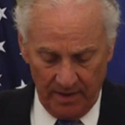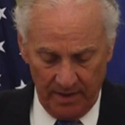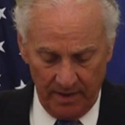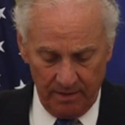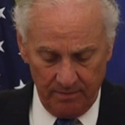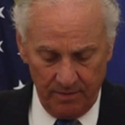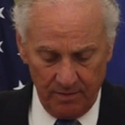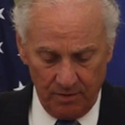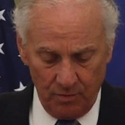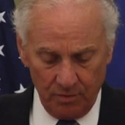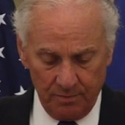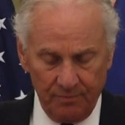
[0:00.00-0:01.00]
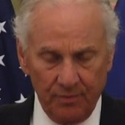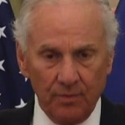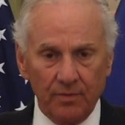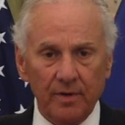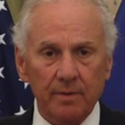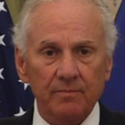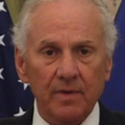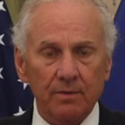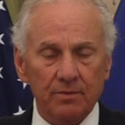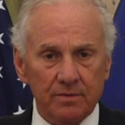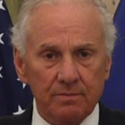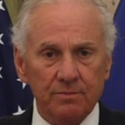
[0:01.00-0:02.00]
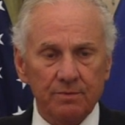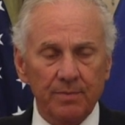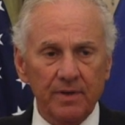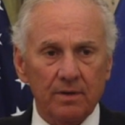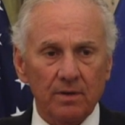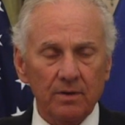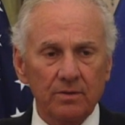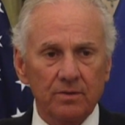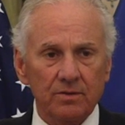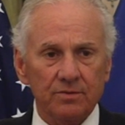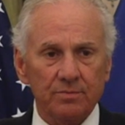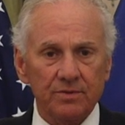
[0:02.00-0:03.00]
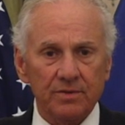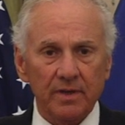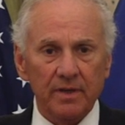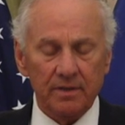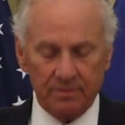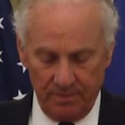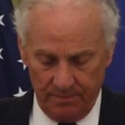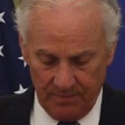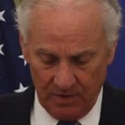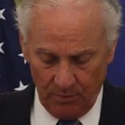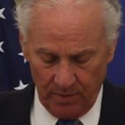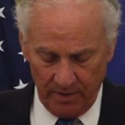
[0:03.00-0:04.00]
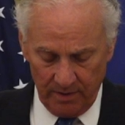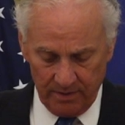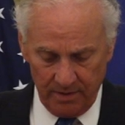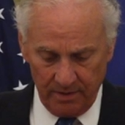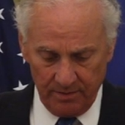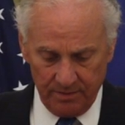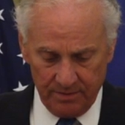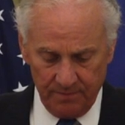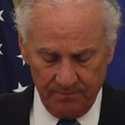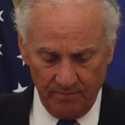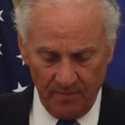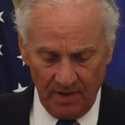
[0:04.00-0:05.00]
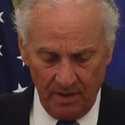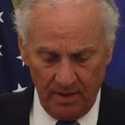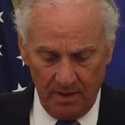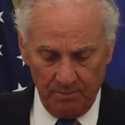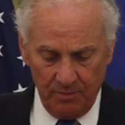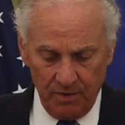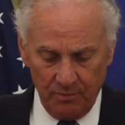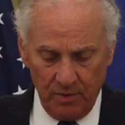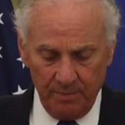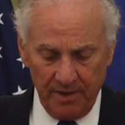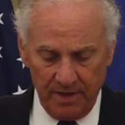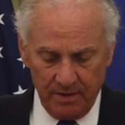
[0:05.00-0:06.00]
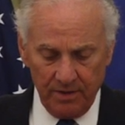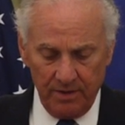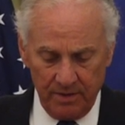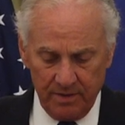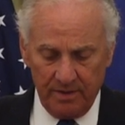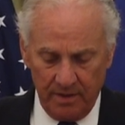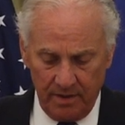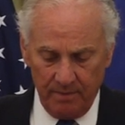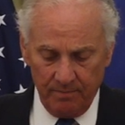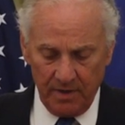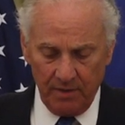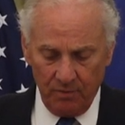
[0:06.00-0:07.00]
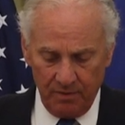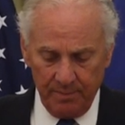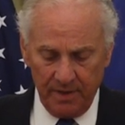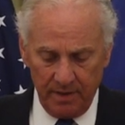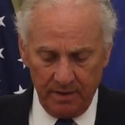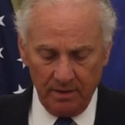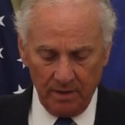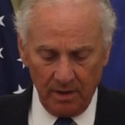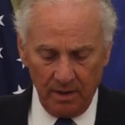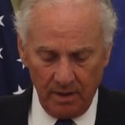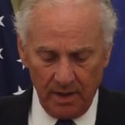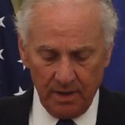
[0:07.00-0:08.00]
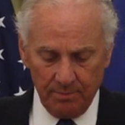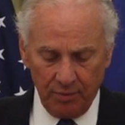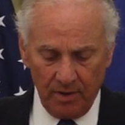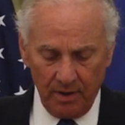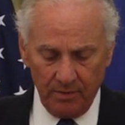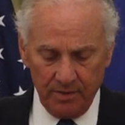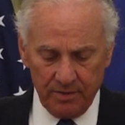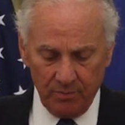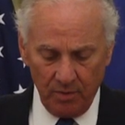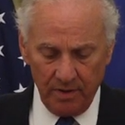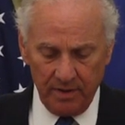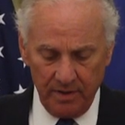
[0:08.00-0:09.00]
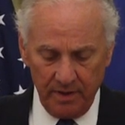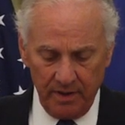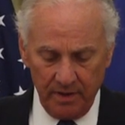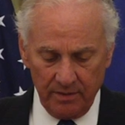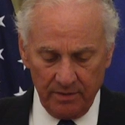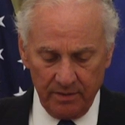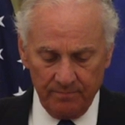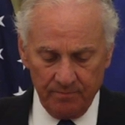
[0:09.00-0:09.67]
And of course, before them, it was Speaker Lucas was there, as well as others. But we make a good team, and we've made a lot of progress working together.